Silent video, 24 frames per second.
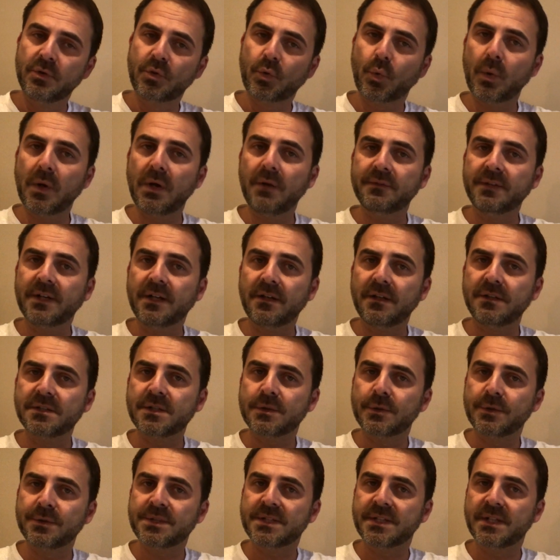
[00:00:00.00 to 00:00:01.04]
$12
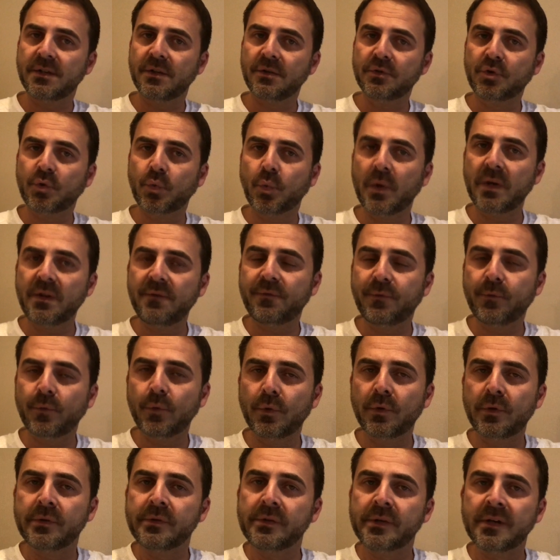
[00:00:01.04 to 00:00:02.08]
wholesale,
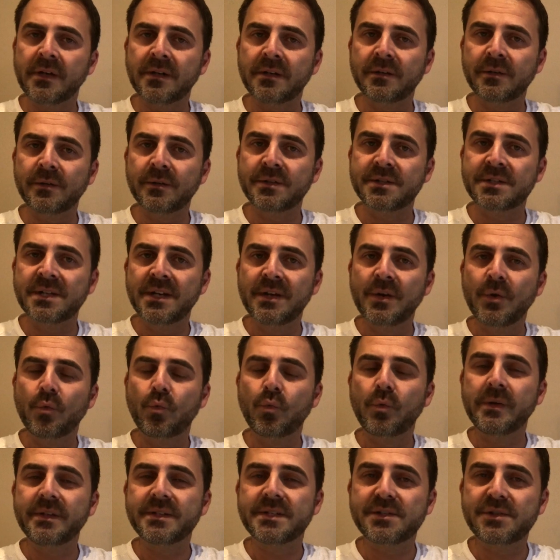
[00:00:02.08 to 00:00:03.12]
$24
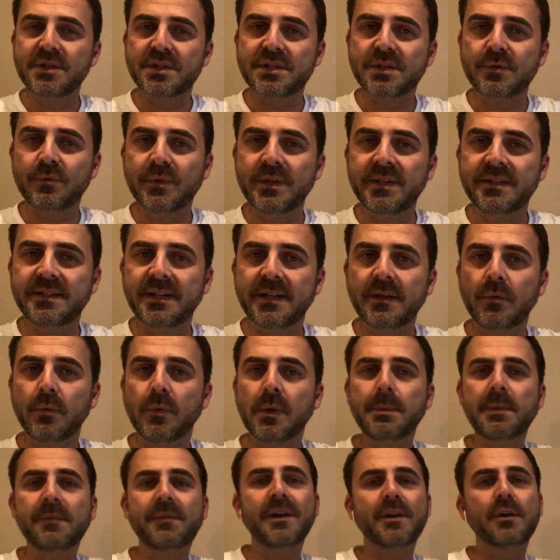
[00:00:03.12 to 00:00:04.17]
suggested retail.
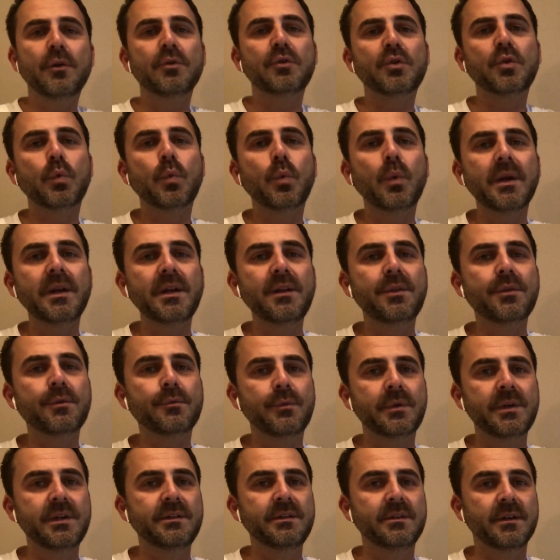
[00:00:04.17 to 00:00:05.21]
What if I go
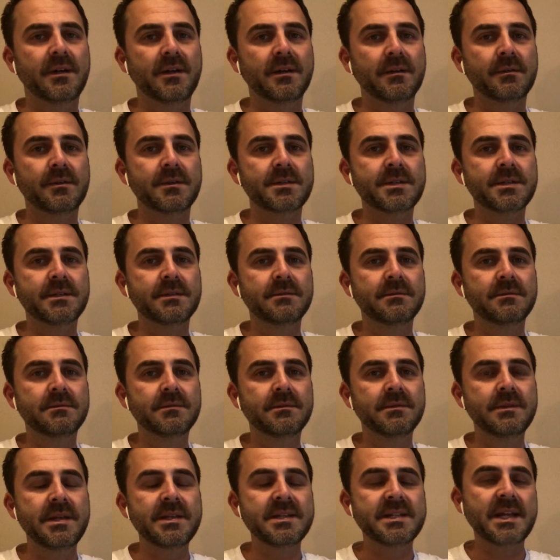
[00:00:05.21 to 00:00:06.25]
$23?
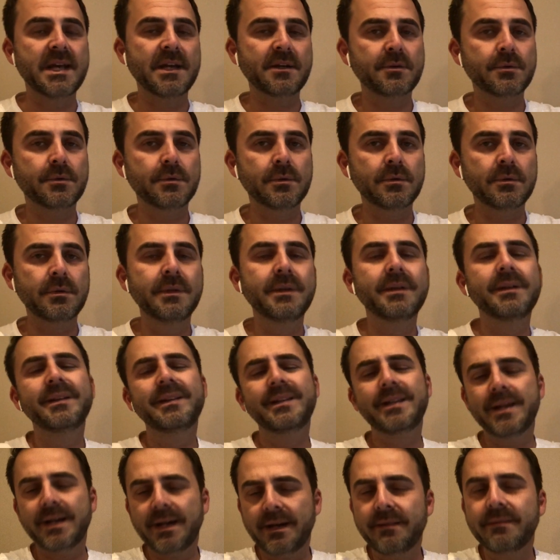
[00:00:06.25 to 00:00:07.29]
Is that cool?
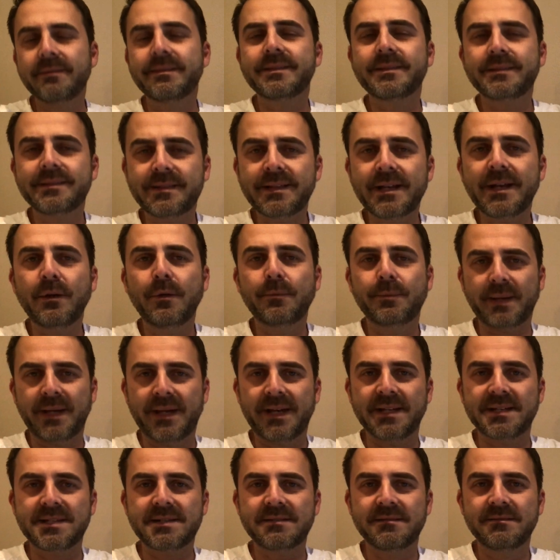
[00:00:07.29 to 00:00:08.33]
Yeah, that will
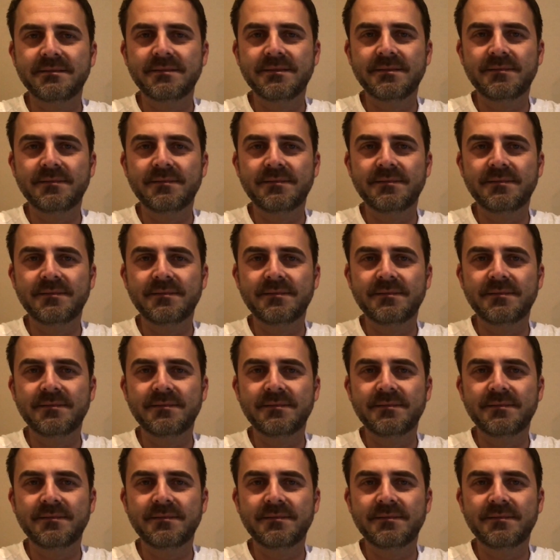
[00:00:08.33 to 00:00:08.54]
pass.